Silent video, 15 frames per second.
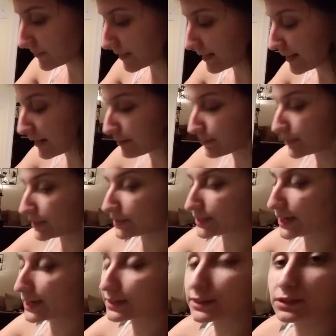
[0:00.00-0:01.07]
And I'm going to
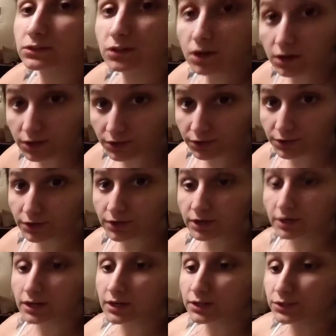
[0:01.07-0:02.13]
take the longer
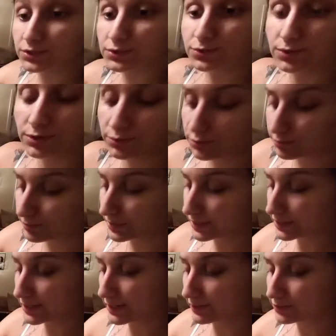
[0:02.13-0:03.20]
screw
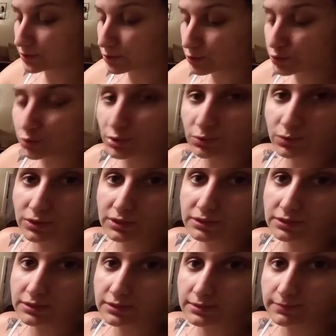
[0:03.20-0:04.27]
because I have 2 short
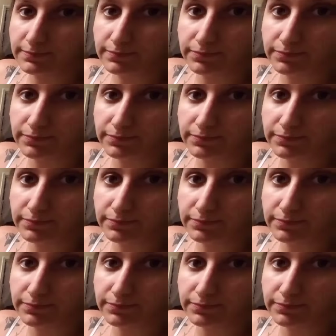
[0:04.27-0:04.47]
ones,